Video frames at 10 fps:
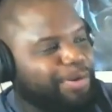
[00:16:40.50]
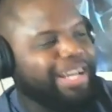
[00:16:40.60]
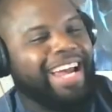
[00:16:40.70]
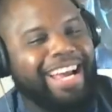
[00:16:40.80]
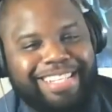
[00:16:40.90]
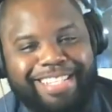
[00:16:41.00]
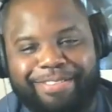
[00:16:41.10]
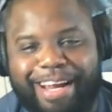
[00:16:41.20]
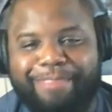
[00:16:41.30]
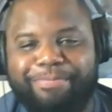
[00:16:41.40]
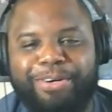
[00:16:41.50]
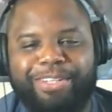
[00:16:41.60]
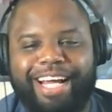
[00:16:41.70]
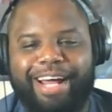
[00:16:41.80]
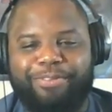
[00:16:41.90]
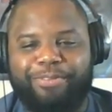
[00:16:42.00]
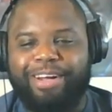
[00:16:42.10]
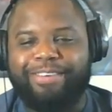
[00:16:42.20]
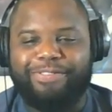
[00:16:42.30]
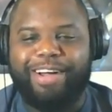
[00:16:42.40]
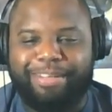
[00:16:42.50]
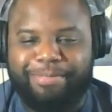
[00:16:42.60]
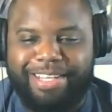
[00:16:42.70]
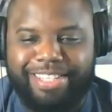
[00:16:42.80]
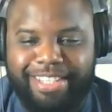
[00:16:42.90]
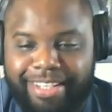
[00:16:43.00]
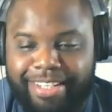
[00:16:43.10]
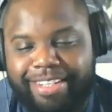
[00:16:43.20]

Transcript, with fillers: three cases of Red Bull and I got one fucking mission.